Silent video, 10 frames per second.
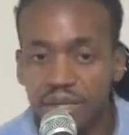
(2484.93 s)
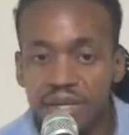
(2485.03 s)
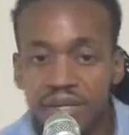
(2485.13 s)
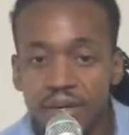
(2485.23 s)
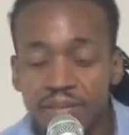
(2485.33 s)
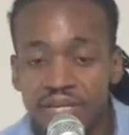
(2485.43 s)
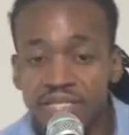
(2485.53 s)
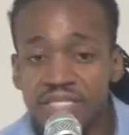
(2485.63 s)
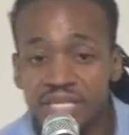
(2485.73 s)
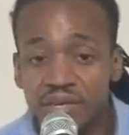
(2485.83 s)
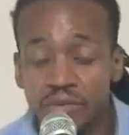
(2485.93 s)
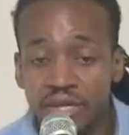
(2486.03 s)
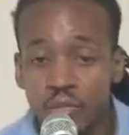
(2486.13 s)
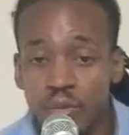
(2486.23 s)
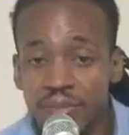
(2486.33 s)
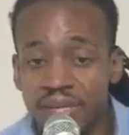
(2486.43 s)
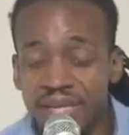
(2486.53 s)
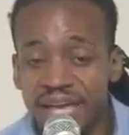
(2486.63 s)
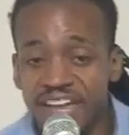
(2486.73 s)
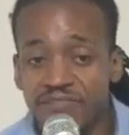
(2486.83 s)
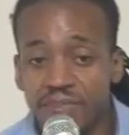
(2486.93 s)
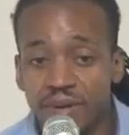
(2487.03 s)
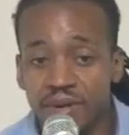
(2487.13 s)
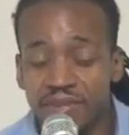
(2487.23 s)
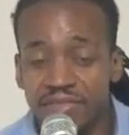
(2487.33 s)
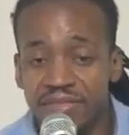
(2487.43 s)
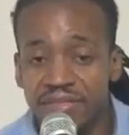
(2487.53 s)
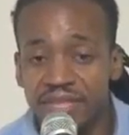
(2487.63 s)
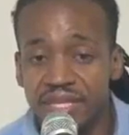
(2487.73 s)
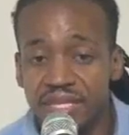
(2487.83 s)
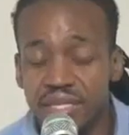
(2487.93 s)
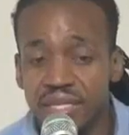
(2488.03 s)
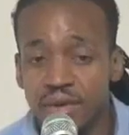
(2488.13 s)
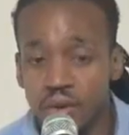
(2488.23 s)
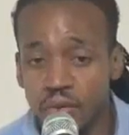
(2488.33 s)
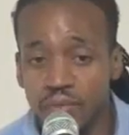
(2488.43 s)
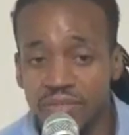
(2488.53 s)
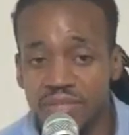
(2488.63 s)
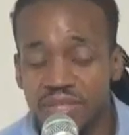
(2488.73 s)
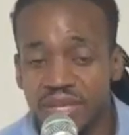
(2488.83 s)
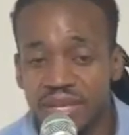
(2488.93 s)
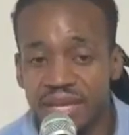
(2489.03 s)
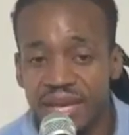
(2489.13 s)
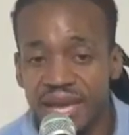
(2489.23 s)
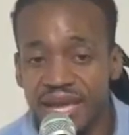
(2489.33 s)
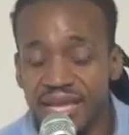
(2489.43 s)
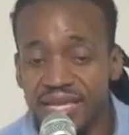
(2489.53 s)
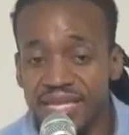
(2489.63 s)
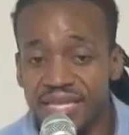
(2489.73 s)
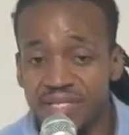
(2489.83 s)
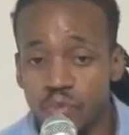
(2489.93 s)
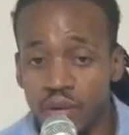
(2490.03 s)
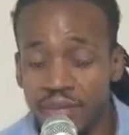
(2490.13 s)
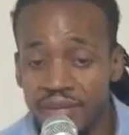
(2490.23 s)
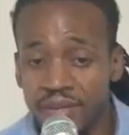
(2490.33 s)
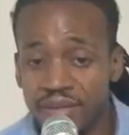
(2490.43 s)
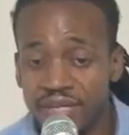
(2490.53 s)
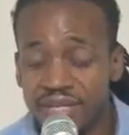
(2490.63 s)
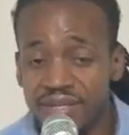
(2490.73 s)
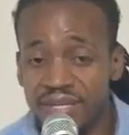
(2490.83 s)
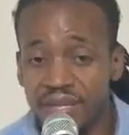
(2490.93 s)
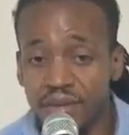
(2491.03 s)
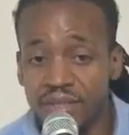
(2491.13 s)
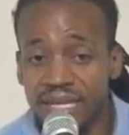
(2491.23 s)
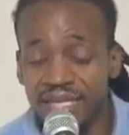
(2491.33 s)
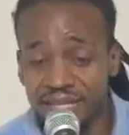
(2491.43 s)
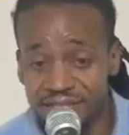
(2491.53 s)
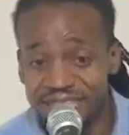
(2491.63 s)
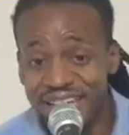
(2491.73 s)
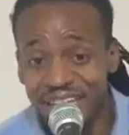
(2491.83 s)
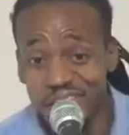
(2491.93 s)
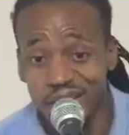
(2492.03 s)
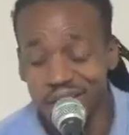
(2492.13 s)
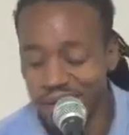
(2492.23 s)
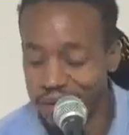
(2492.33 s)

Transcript: You know, because generally women gave birth in their homes, and these women, you know, they lived together.